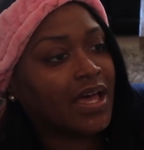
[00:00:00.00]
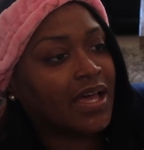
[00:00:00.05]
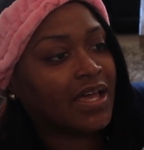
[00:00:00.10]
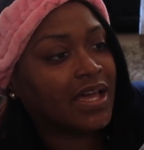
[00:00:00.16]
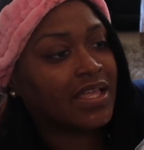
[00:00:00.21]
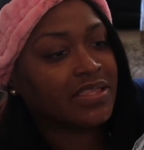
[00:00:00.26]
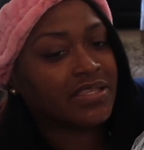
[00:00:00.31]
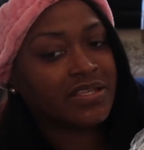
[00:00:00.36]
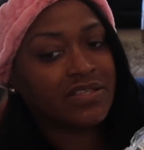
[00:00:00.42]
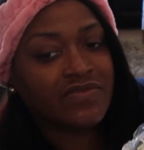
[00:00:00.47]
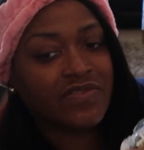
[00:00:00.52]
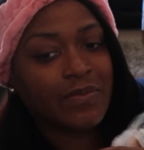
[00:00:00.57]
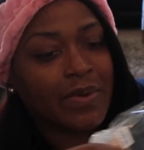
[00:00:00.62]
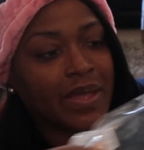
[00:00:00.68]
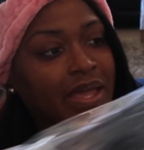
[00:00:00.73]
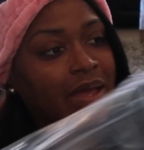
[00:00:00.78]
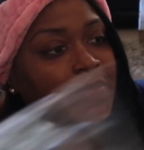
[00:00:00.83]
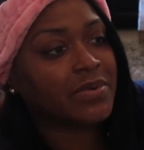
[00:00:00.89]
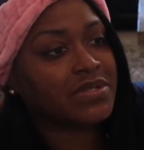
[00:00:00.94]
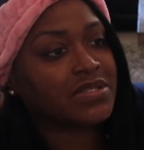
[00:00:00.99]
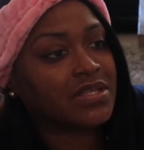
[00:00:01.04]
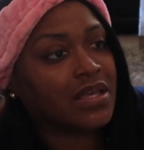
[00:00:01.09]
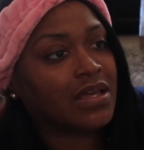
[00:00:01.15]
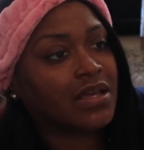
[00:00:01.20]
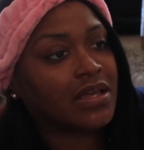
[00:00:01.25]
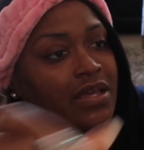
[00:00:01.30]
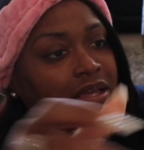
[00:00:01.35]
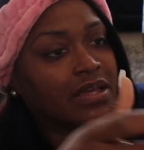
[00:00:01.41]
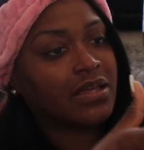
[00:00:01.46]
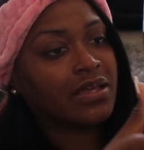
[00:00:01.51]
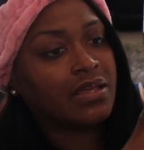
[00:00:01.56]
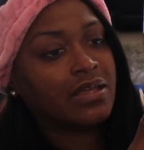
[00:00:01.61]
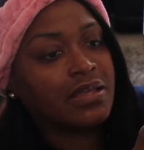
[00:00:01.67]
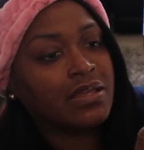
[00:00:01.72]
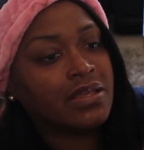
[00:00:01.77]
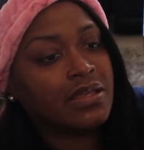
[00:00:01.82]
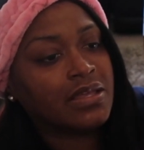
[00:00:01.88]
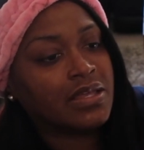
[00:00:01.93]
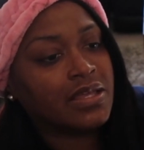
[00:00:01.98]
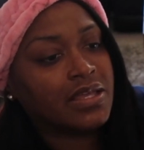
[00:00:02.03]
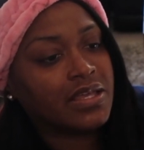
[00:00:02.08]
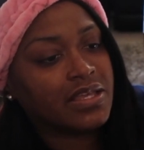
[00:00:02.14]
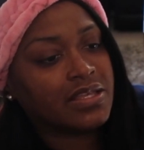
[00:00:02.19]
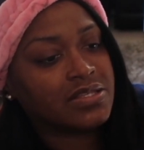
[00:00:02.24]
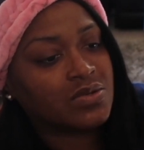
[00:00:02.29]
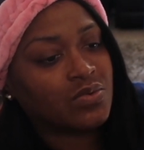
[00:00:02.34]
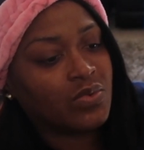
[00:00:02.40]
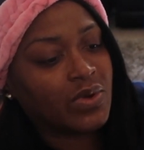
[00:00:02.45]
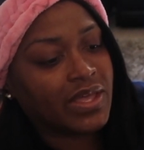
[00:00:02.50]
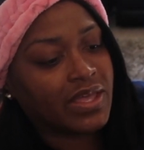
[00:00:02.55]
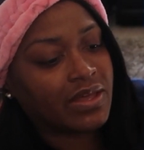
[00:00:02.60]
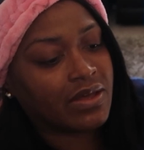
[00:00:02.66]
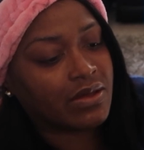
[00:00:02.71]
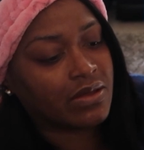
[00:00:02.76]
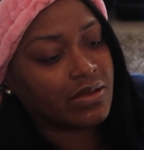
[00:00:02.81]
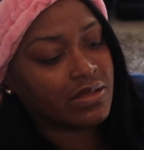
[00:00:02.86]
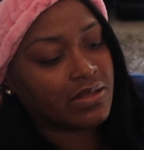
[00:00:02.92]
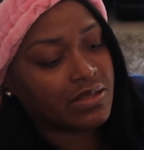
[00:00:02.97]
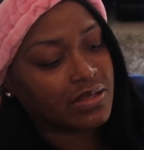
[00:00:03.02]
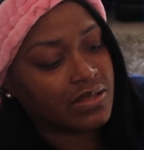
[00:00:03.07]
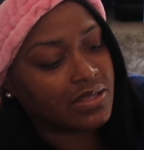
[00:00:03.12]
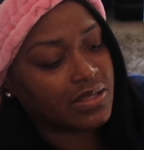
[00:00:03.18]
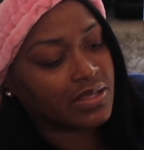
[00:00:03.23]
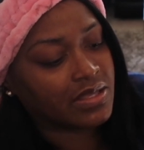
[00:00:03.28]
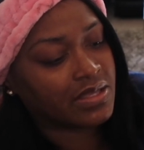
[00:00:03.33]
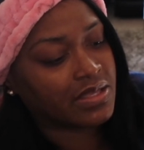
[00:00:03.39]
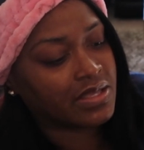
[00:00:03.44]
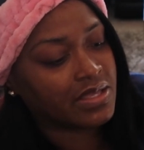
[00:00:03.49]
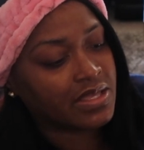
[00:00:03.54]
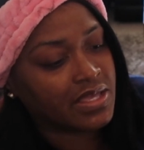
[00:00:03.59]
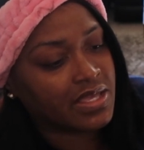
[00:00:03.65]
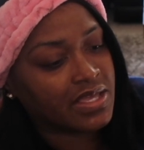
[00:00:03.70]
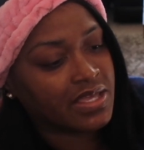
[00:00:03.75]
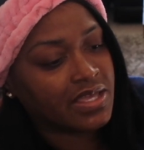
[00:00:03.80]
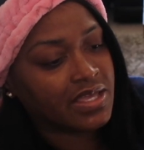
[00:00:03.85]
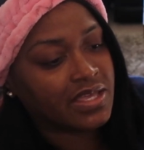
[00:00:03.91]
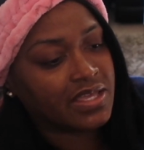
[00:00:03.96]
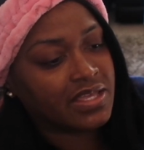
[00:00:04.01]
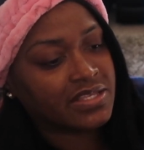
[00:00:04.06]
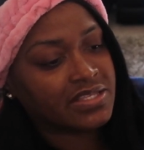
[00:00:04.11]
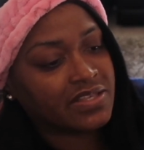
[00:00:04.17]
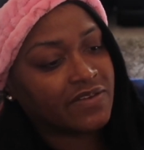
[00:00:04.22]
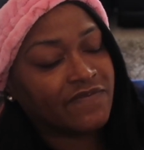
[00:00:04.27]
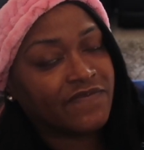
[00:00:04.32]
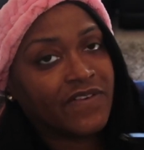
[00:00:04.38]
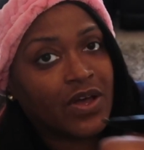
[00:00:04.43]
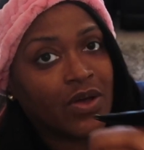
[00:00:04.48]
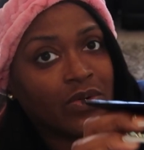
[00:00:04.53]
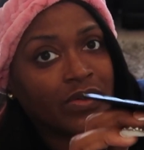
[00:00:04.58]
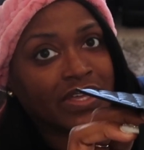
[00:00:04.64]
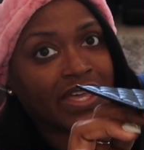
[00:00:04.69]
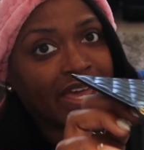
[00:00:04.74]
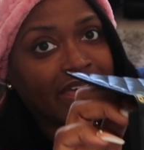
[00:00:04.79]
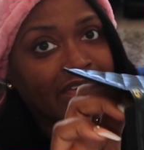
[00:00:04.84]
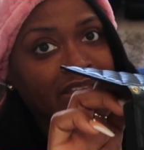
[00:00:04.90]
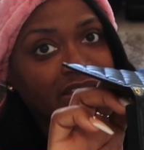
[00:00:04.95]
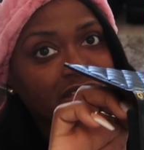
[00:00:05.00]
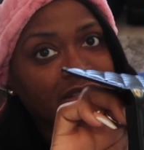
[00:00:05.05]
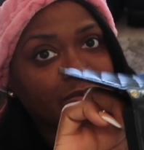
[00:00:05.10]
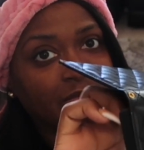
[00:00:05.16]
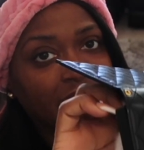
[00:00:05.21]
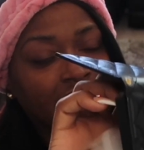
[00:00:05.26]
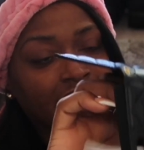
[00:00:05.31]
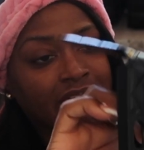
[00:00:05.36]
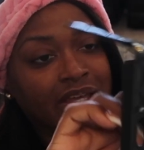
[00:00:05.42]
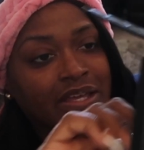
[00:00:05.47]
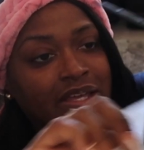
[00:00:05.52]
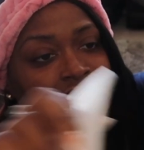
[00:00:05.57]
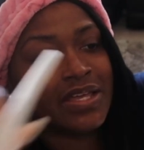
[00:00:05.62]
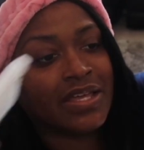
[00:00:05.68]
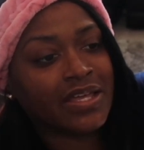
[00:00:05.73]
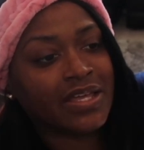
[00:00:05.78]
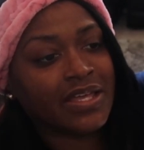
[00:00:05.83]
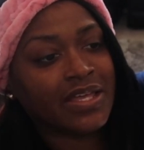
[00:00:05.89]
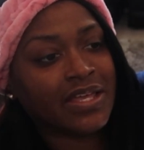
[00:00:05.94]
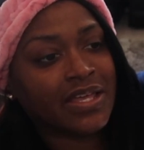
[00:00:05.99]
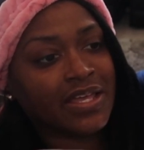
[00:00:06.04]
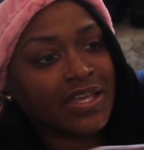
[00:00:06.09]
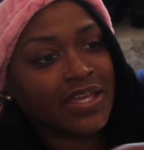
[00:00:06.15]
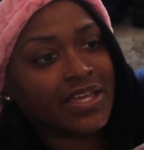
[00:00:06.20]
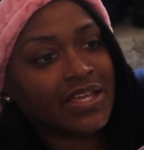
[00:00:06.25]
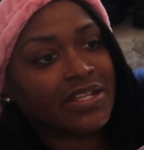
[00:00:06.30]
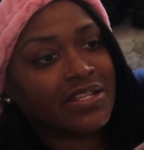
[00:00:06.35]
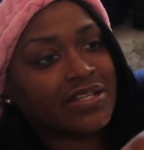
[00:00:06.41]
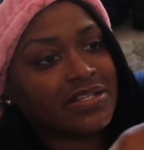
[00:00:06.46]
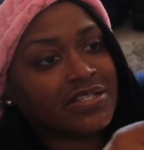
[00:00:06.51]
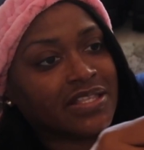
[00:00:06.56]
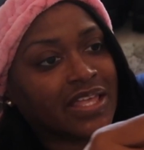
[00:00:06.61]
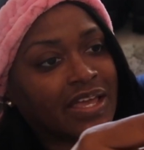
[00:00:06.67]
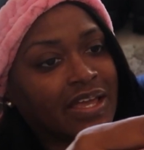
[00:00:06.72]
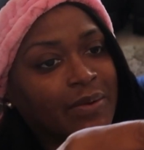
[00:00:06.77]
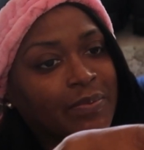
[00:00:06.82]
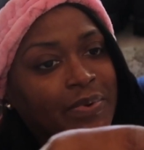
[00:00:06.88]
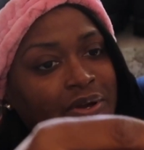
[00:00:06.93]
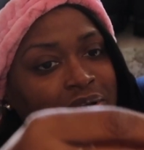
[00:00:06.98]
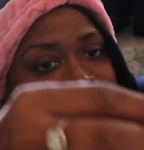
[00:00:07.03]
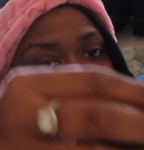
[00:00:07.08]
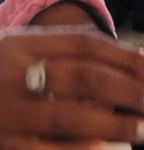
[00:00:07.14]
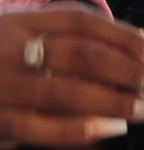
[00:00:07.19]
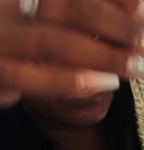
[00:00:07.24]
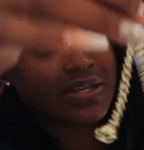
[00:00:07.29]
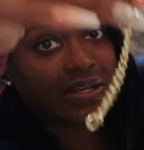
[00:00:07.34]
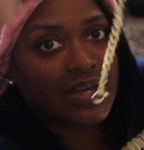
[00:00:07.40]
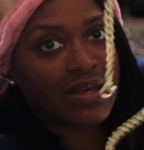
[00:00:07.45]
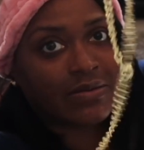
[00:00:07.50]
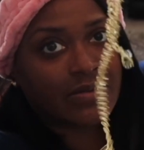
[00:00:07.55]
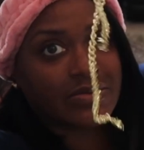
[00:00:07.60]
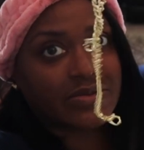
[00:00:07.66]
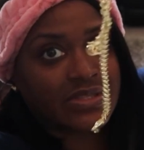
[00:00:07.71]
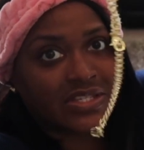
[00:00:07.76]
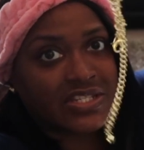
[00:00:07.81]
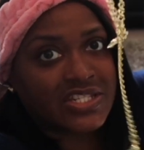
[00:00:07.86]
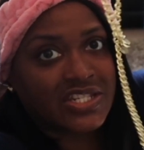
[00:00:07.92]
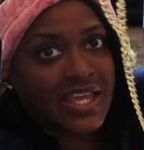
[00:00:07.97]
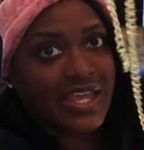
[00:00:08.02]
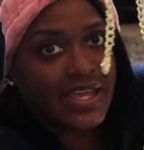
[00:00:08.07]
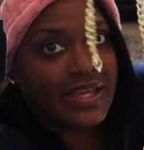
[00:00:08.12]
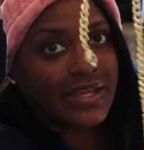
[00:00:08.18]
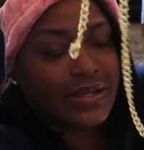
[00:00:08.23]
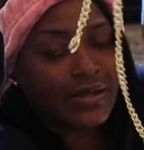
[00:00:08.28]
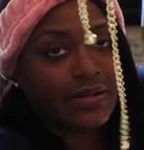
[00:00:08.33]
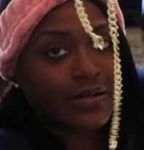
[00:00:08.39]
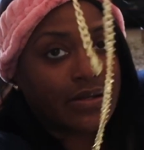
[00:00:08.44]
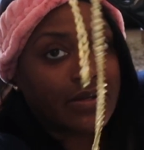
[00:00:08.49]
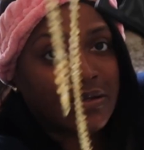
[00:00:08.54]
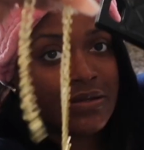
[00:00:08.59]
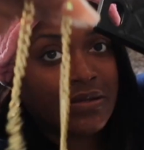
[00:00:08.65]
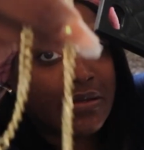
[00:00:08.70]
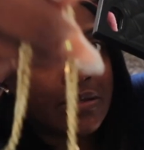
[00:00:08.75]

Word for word: I got this from Amazon as well. It's a phone case, but it looks like a purse. It comes with the chain,